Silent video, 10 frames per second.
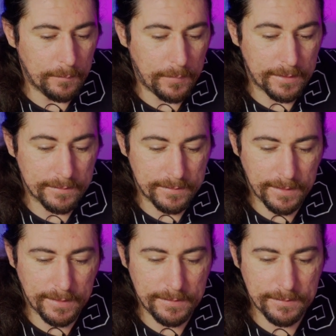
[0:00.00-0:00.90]
But
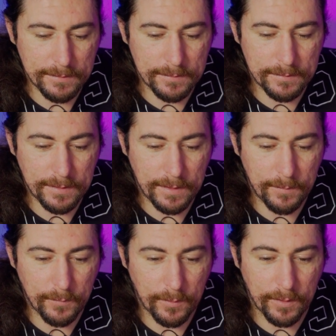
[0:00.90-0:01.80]
today
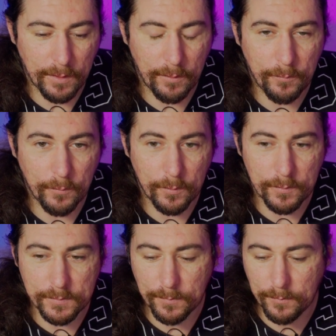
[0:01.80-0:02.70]
we're going to go
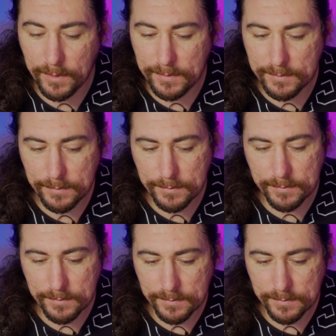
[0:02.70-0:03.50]
through some lenses,